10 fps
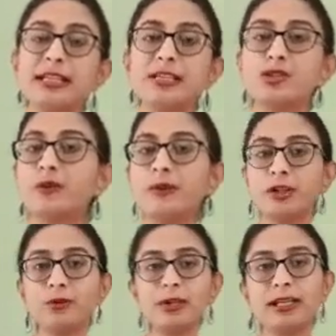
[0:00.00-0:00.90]
So we
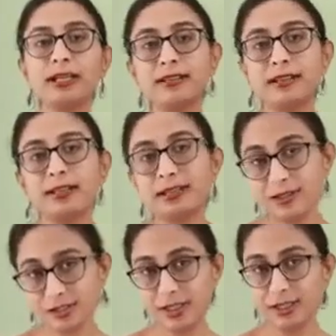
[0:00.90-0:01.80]
that in our
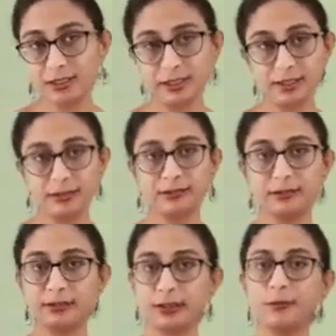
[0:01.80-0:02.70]
country, there are,
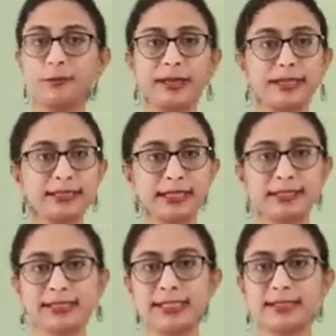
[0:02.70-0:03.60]
pigs are
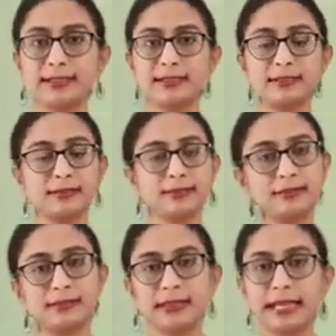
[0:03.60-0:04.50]
considered
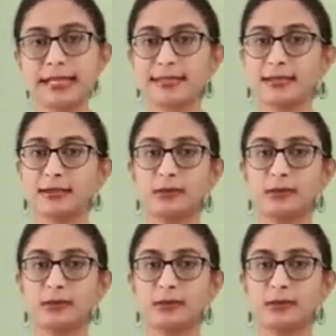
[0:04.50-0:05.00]
as,